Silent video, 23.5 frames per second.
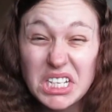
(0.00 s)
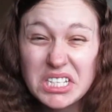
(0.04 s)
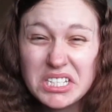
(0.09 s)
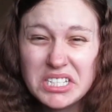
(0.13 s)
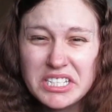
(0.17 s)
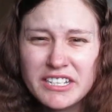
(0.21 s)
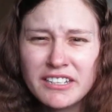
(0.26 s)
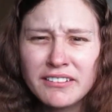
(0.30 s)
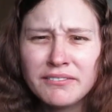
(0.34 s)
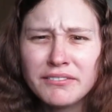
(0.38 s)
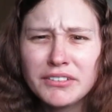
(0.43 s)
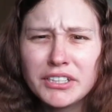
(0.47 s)

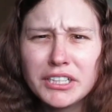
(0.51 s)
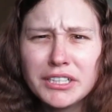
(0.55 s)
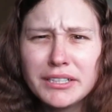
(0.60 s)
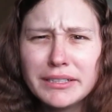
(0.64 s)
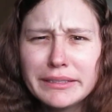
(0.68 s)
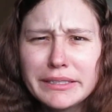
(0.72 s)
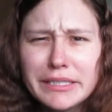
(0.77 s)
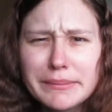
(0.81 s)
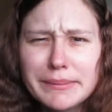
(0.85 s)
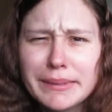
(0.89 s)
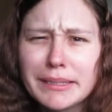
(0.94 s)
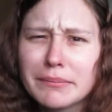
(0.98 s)
Denver,
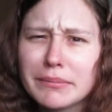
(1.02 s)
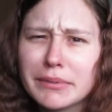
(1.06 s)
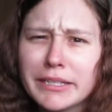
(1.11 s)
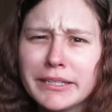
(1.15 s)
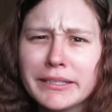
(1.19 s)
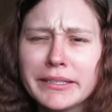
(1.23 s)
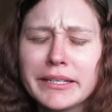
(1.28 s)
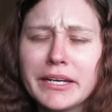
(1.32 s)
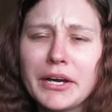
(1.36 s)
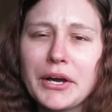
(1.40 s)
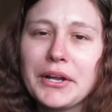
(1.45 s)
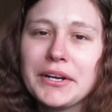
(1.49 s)
to be
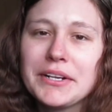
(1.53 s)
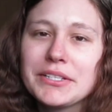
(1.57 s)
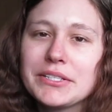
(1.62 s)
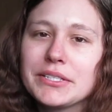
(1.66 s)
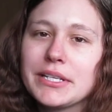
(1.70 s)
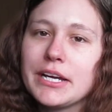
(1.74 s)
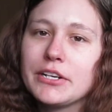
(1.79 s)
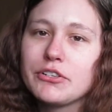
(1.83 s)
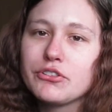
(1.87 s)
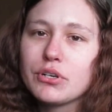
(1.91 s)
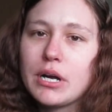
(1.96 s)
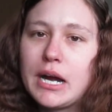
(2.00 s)
completely honest,
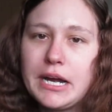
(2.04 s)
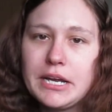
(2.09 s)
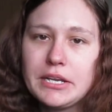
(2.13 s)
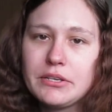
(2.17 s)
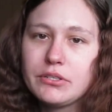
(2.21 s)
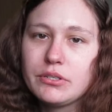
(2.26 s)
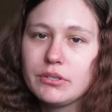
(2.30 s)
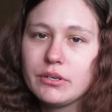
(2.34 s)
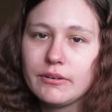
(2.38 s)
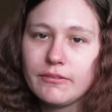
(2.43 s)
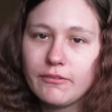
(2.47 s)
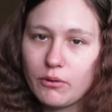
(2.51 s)
I try
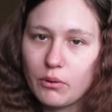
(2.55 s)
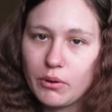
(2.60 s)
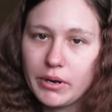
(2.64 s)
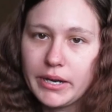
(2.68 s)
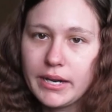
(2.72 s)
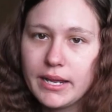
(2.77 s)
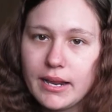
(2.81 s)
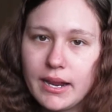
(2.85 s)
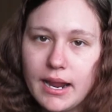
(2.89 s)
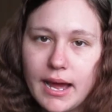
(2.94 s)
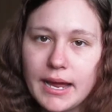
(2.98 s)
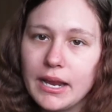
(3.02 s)
to avoid
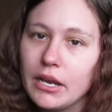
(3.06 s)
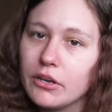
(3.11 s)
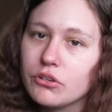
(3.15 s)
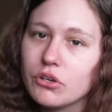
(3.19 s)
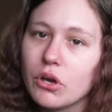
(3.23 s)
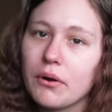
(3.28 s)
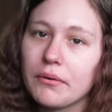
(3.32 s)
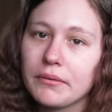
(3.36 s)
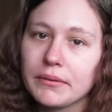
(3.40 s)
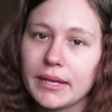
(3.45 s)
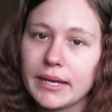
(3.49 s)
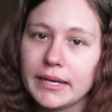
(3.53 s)
it. I
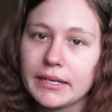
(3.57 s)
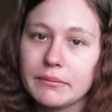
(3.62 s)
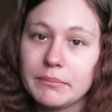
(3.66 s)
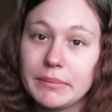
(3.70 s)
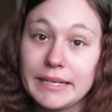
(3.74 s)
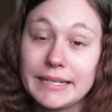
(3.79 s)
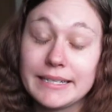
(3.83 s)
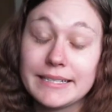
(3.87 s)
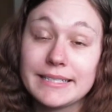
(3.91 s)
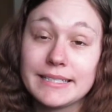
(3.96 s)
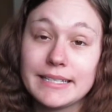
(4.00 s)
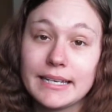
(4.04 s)
don't like
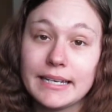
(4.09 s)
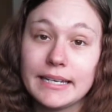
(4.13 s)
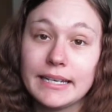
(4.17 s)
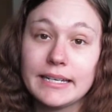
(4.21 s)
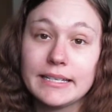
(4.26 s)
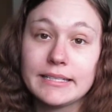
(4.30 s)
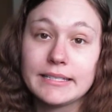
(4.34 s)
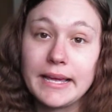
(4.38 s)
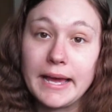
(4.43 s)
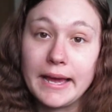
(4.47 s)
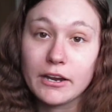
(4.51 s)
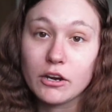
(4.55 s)
big
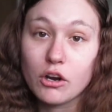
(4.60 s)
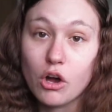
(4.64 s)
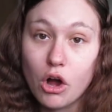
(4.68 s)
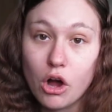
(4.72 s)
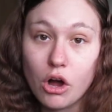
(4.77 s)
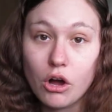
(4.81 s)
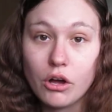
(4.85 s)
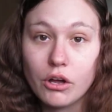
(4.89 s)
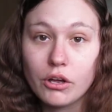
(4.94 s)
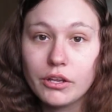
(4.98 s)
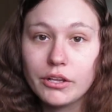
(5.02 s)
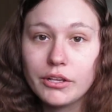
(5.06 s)
cities at
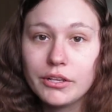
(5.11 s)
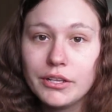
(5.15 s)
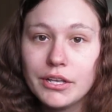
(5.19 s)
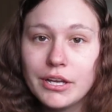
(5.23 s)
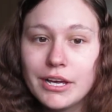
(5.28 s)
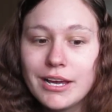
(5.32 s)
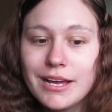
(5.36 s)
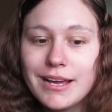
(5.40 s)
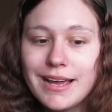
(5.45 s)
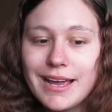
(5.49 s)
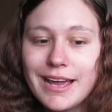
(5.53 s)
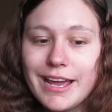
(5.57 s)
all,
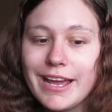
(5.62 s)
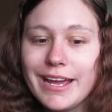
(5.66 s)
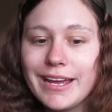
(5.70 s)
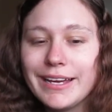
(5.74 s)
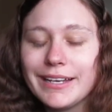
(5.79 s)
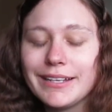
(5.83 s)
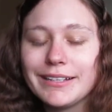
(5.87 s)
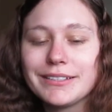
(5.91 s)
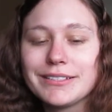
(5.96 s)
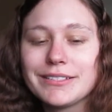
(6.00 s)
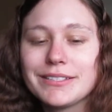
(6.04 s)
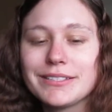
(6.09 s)

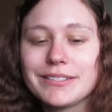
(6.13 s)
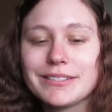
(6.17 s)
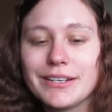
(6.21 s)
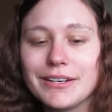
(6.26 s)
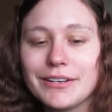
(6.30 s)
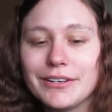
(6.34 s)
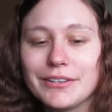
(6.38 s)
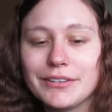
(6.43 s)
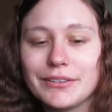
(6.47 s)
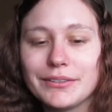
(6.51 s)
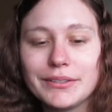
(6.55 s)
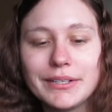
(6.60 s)
and
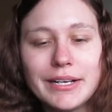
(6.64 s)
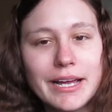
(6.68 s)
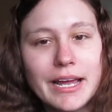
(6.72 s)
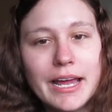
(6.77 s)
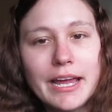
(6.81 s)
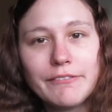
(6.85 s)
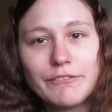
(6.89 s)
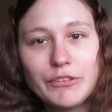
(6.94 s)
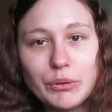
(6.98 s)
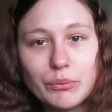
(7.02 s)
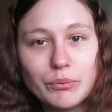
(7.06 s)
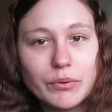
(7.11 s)
so
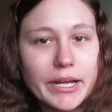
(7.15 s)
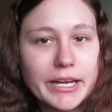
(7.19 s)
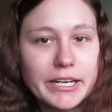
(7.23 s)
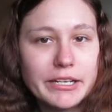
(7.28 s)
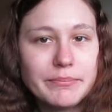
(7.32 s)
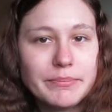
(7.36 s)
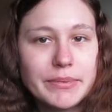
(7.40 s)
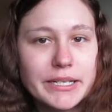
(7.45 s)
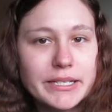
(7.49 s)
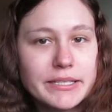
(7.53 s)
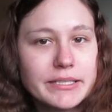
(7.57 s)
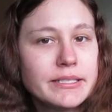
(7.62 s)
if you
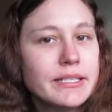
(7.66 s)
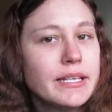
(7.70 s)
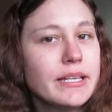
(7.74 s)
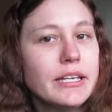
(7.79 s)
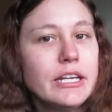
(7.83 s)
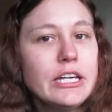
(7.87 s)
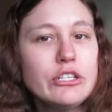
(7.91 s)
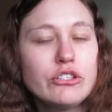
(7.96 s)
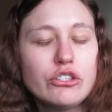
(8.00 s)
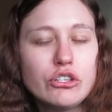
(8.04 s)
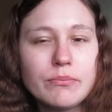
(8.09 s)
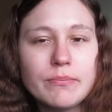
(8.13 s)
like big
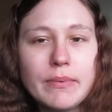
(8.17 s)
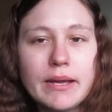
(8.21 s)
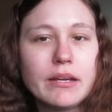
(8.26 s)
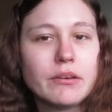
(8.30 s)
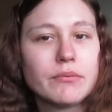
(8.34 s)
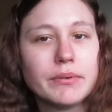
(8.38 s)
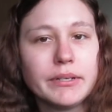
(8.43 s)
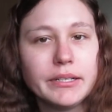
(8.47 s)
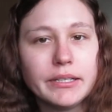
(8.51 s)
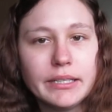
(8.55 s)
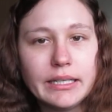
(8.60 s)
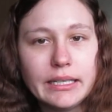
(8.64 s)
cities, you may
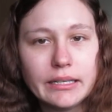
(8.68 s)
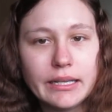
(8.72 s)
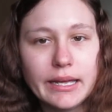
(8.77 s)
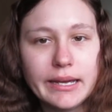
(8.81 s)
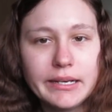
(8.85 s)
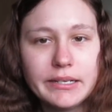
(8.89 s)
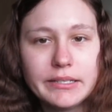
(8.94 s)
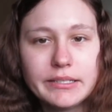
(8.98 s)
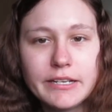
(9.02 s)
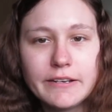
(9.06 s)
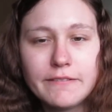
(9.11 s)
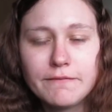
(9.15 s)
really
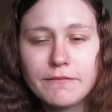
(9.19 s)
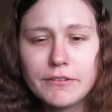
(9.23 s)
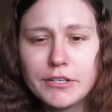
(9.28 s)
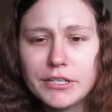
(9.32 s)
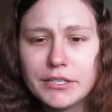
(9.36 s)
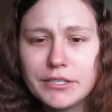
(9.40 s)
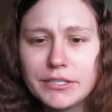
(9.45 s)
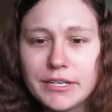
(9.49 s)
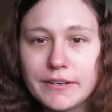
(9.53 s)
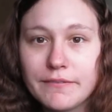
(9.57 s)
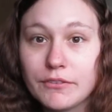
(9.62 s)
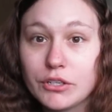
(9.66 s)
like
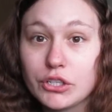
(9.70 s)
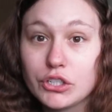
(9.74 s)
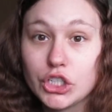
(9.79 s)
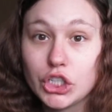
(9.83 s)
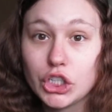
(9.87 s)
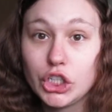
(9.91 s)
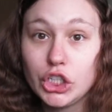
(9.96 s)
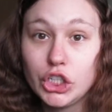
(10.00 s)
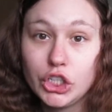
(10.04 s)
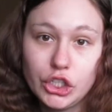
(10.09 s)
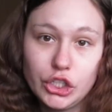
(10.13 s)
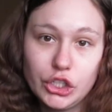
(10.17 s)
Denver. Denver's a
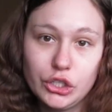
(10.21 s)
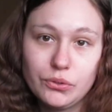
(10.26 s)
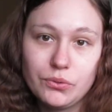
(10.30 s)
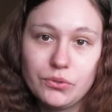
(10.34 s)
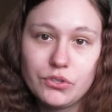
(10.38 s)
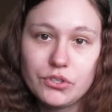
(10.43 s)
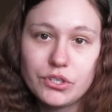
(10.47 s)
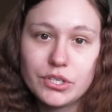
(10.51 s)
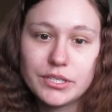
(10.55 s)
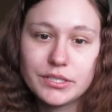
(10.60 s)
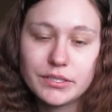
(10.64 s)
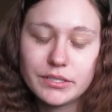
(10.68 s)

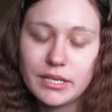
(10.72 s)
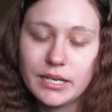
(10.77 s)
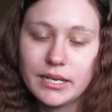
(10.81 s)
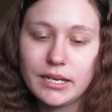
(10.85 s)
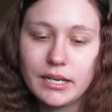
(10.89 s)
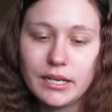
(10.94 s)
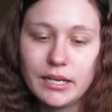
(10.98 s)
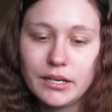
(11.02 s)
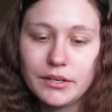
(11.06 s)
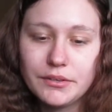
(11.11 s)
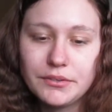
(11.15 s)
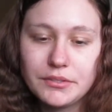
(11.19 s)
huge
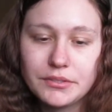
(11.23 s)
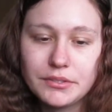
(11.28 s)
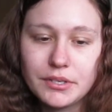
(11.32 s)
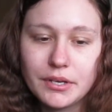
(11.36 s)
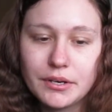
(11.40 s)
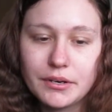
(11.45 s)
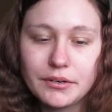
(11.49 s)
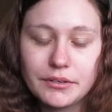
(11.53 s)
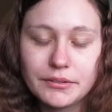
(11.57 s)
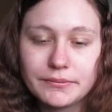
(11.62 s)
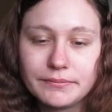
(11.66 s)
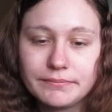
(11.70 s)
city,
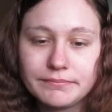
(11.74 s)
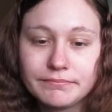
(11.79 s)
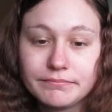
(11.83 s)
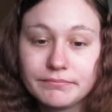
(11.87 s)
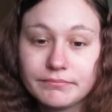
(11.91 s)
so